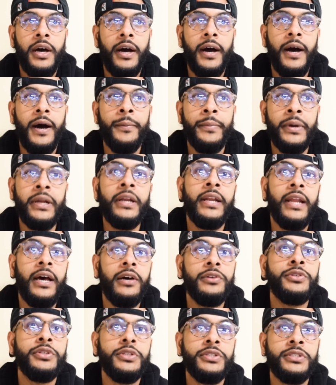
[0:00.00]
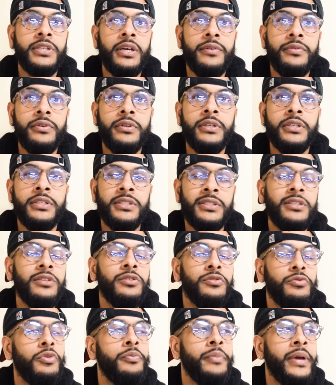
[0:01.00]
and then now T7. He
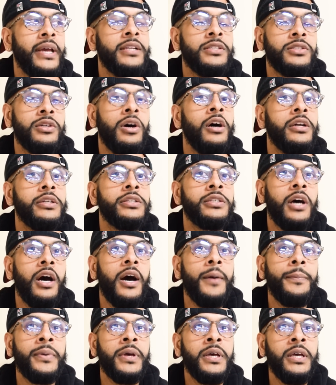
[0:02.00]
still remains on top.